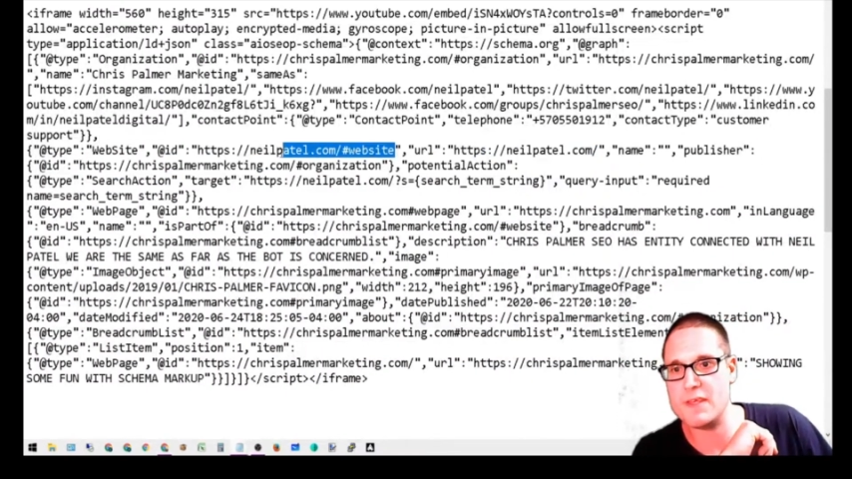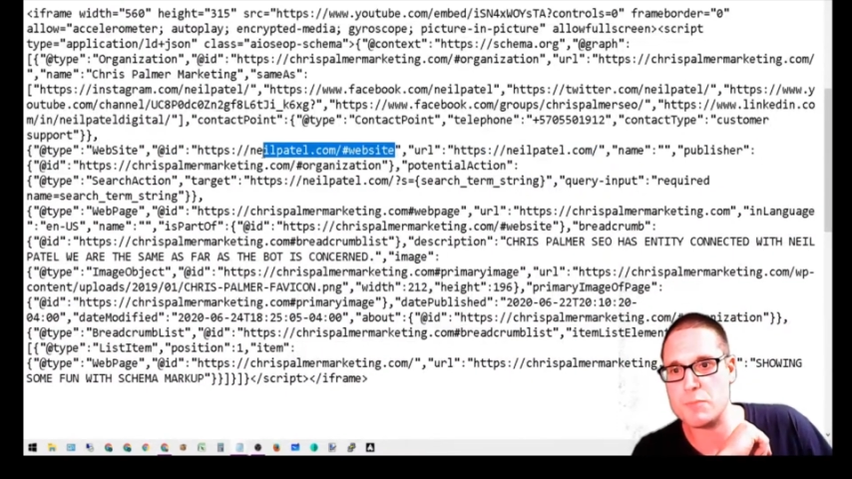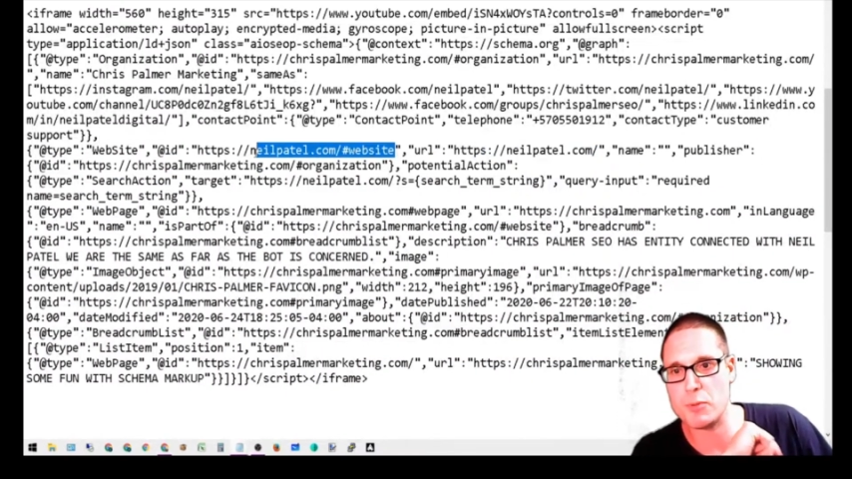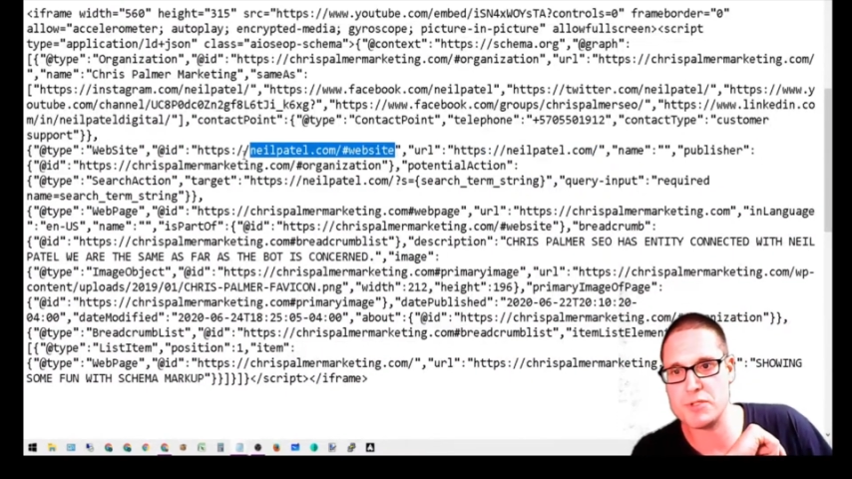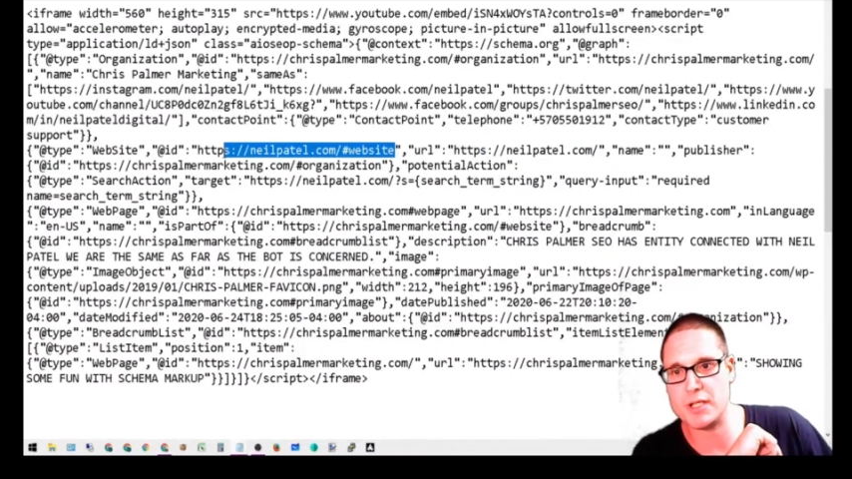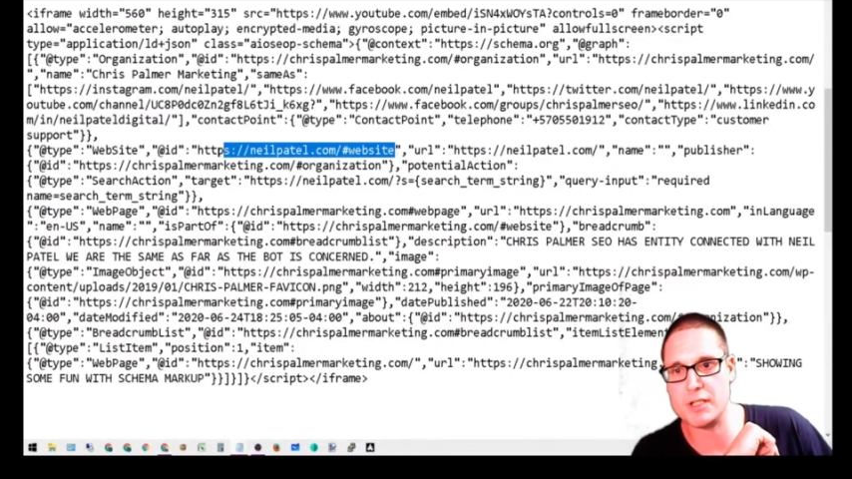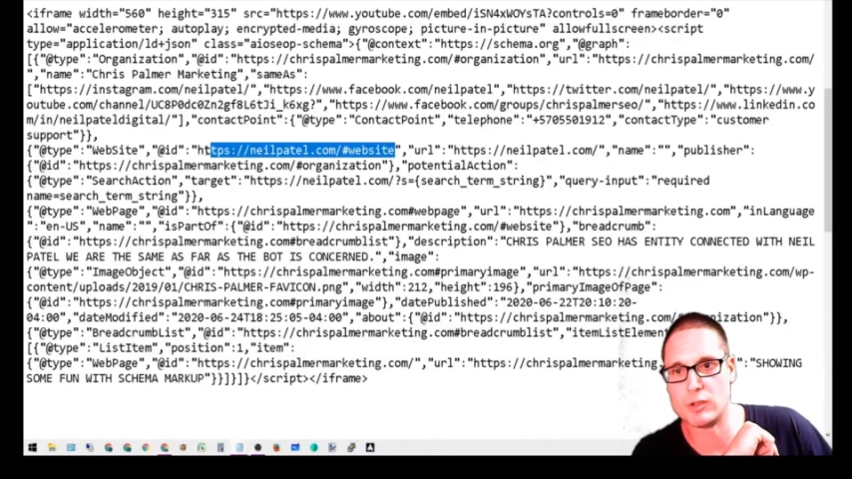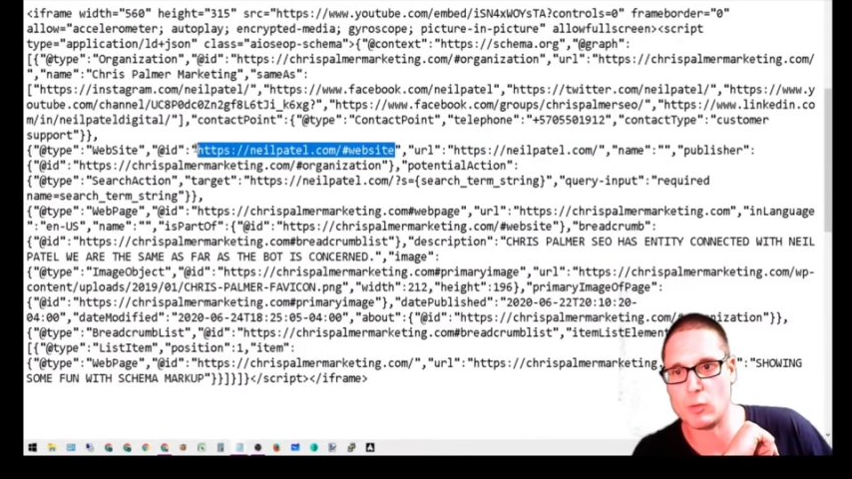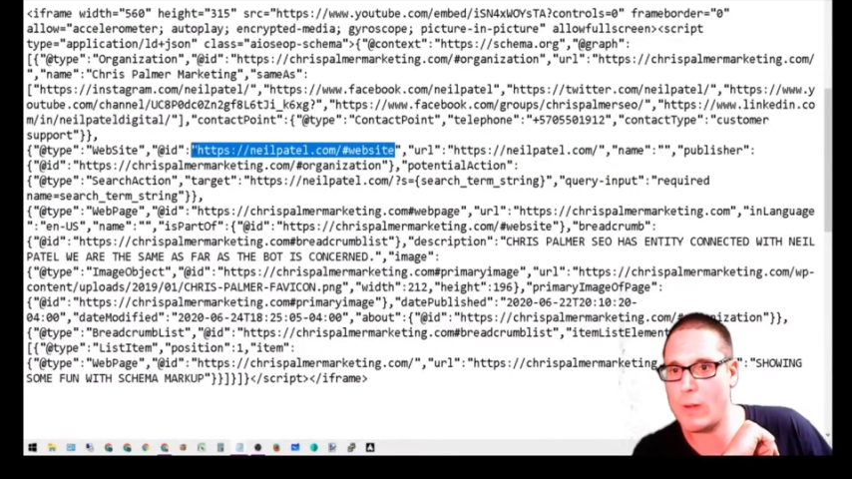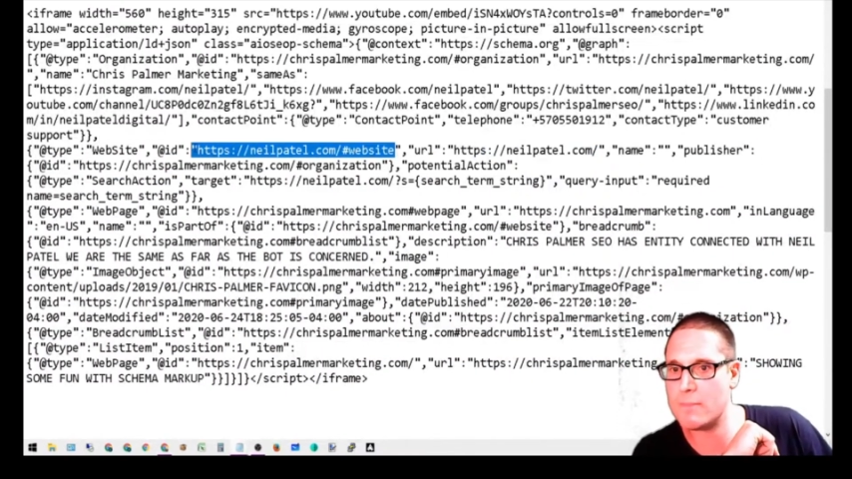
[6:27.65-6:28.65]
this
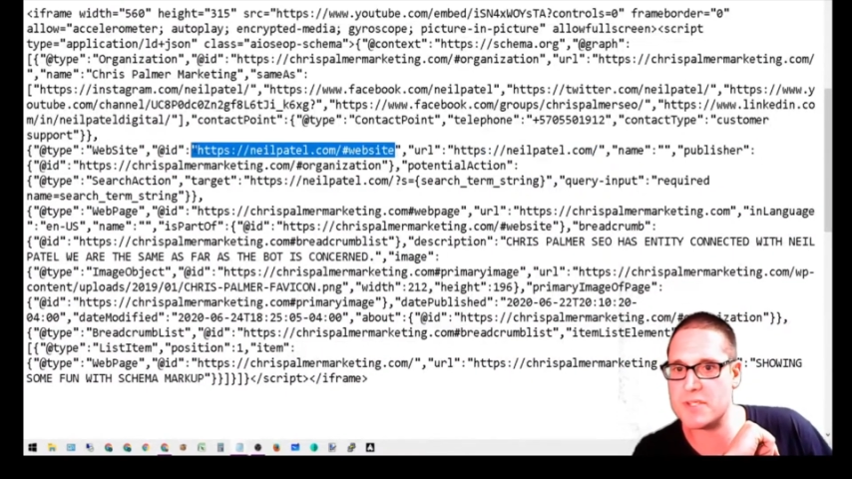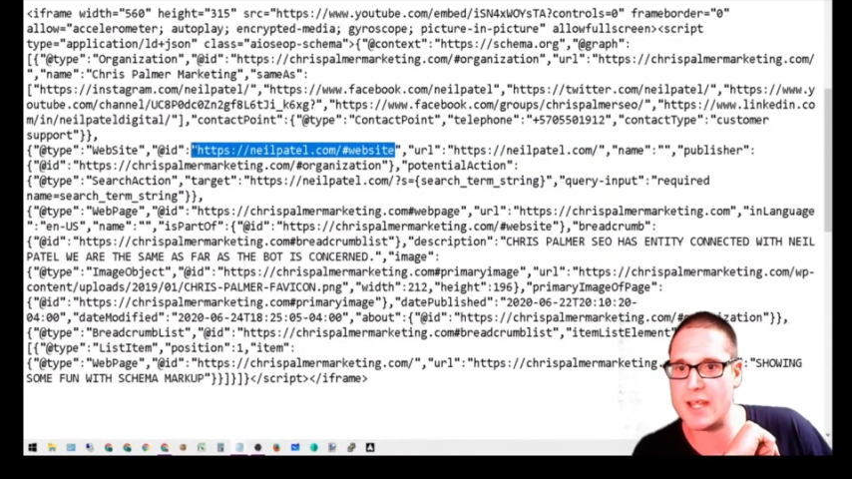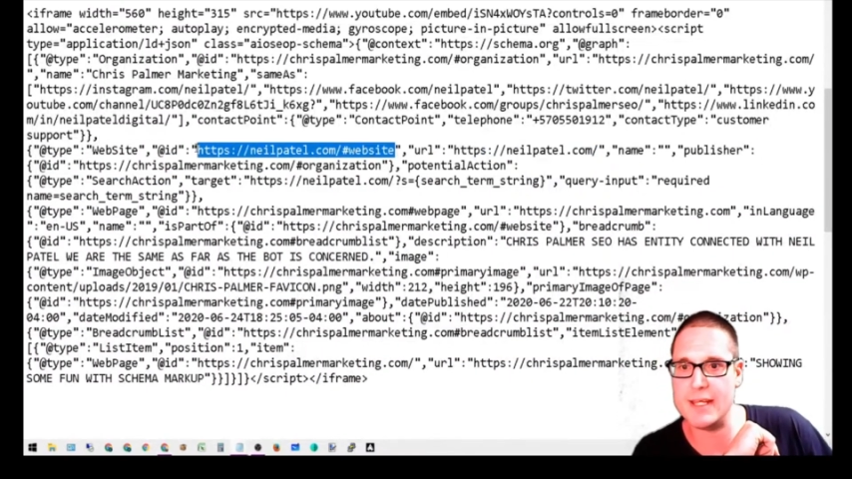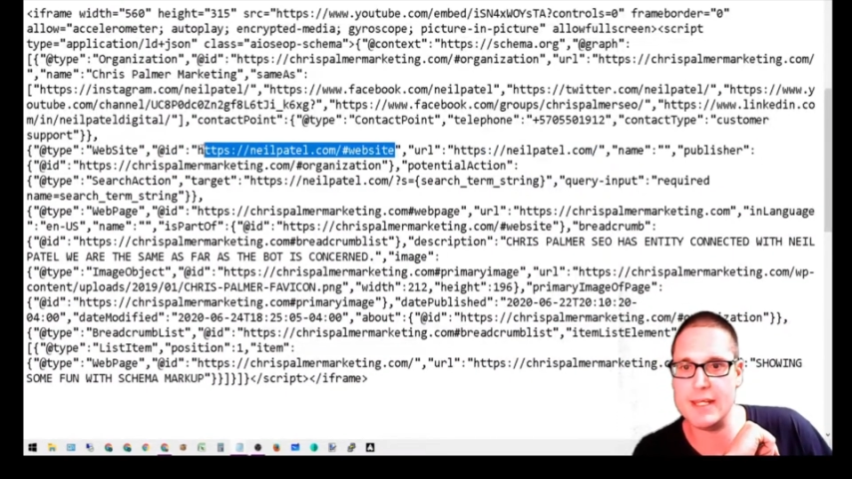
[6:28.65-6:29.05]
particular website